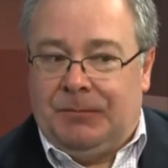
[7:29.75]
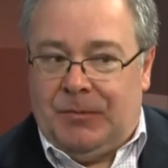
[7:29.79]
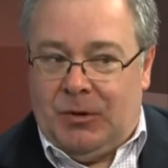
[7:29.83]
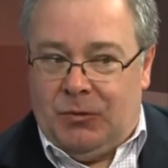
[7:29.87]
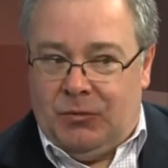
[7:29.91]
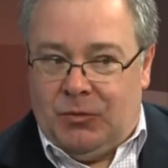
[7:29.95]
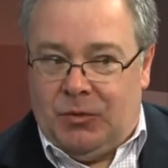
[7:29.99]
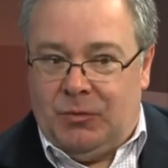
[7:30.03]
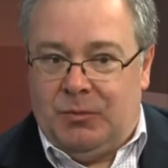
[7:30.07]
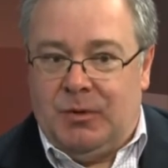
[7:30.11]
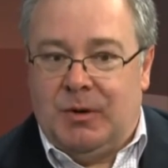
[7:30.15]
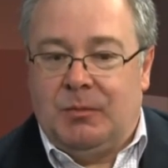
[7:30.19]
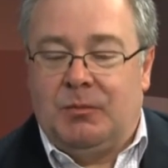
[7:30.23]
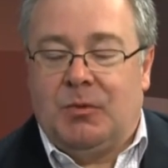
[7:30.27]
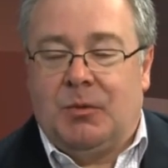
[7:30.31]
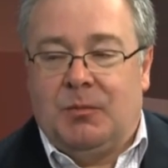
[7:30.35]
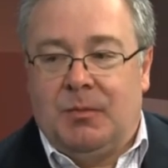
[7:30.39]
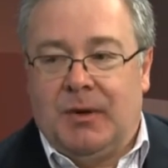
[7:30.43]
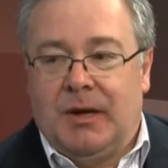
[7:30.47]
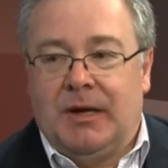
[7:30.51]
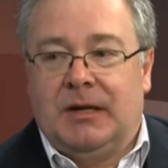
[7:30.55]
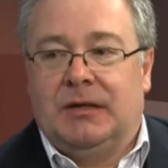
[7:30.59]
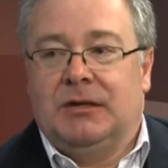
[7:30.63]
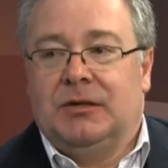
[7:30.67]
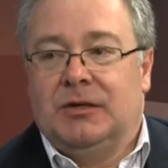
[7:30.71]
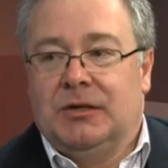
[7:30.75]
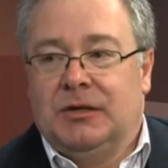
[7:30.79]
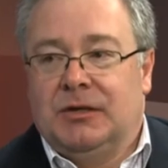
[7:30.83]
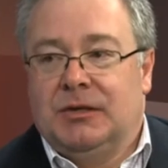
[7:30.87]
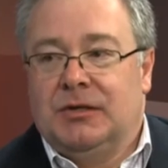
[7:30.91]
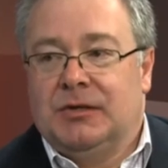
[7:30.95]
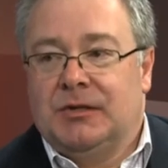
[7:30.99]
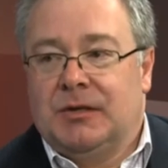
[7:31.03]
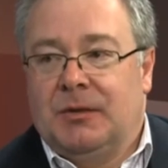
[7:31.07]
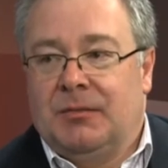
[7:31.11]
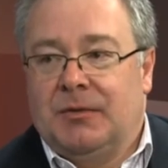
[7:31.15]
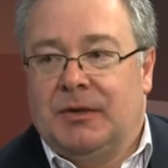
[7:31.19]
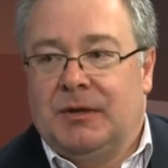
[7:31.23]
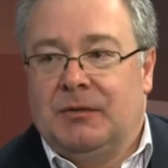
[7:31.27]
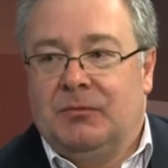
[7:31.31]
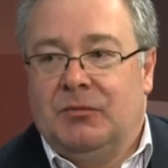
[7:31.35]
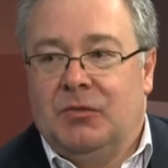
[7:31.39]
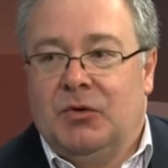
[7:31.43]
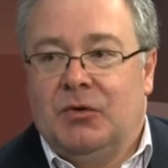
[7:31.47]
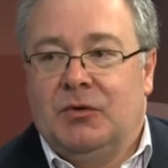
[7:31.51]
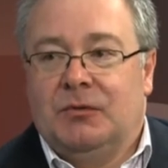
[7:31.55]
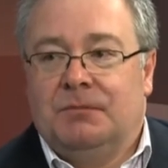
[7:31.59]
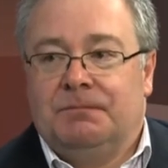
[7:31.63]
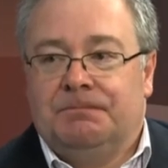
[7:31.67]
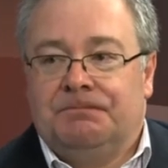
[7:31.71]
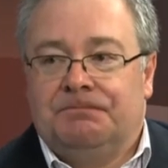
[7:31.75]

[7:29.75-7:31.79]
would be prepared to do something more.